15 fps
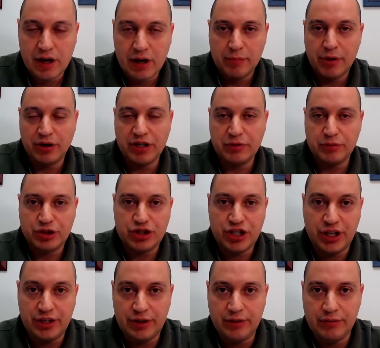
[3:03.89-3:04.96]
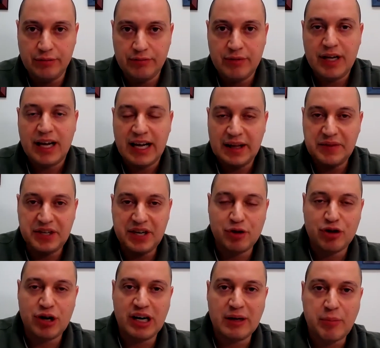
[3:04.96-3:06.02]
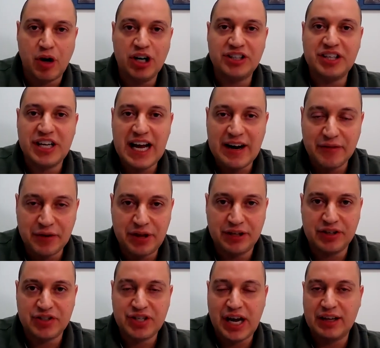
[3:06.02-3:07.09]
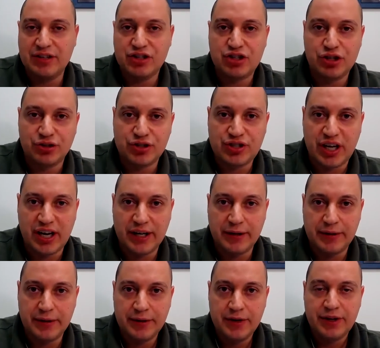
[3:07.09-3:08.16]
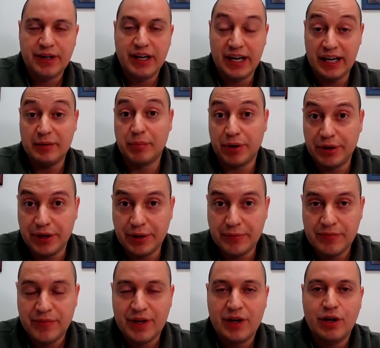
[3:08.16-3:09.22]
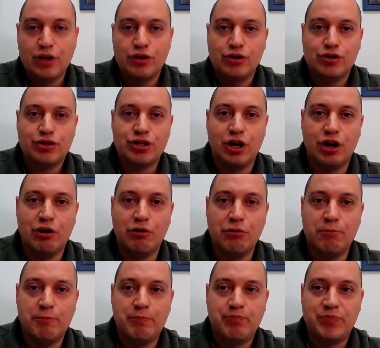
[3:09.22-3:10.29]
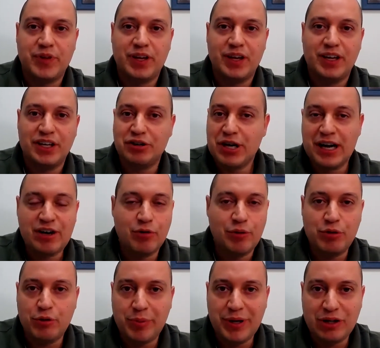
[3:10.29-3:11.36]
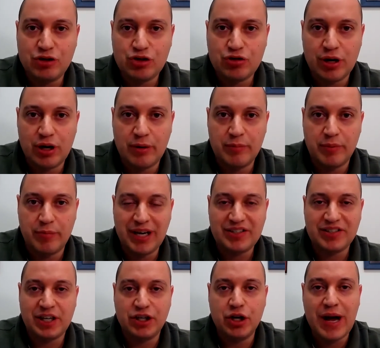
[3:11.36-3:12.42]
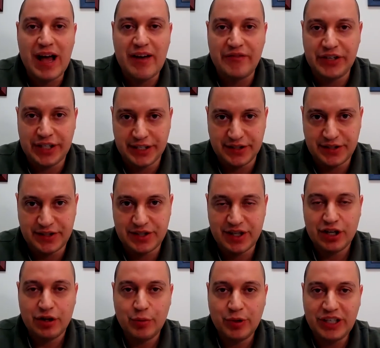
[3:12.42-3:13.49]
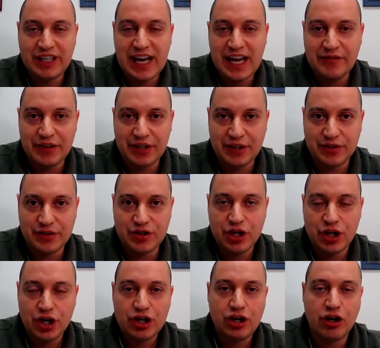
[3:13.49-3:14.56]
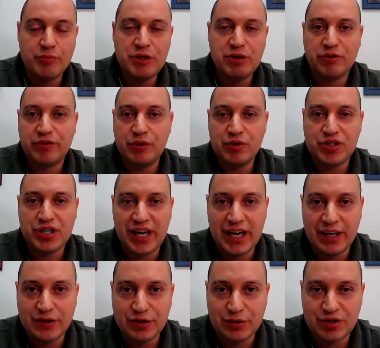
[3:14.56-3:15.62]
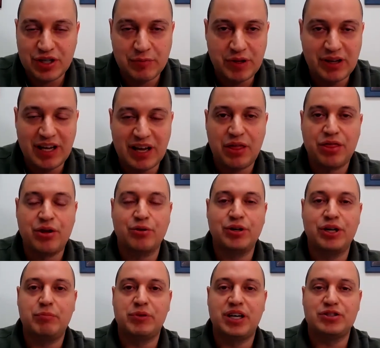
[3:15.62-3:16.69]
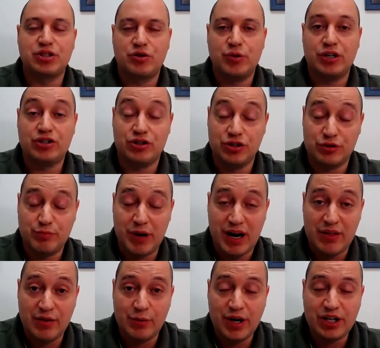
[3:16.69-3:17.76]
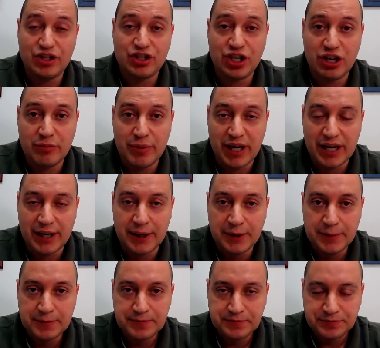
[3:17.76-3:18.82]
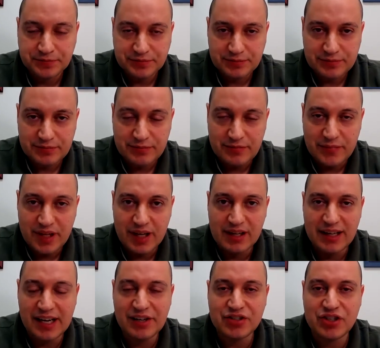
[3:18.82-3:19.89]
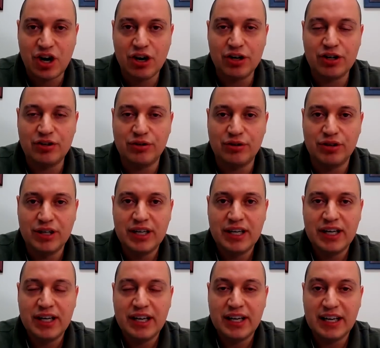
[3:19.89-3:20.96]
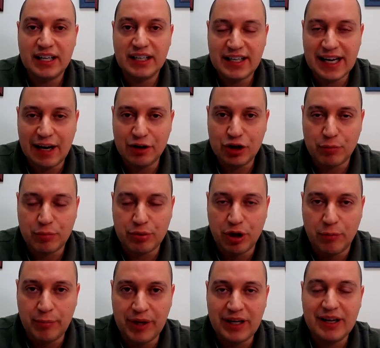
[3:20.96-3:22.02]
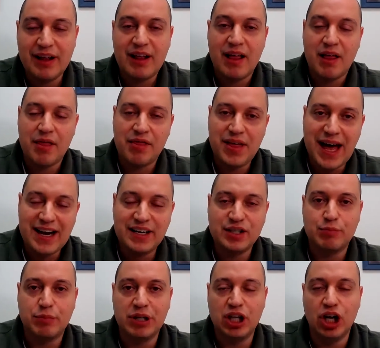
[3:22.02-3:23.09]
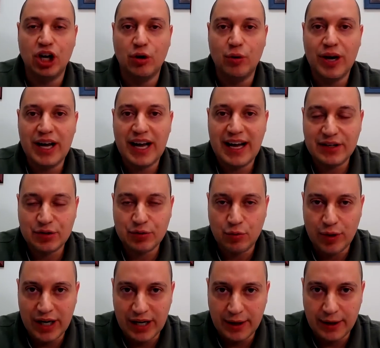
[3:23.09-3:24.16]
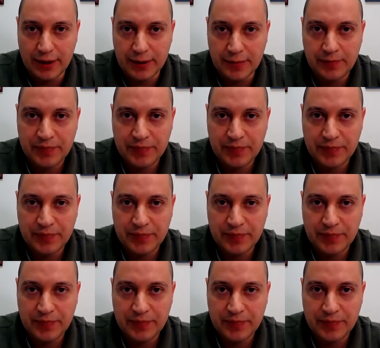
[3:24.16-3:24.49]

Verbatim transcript: Bernie was cheated, and the Democratic Party did everything to silence Jill Stein and Bernie. So you're not going to impeach Trump based on no evidence. We need evidence. Comey refused to answer something like 30 plus questions. By the way, share my latest article in Counterpropa. That is below as well.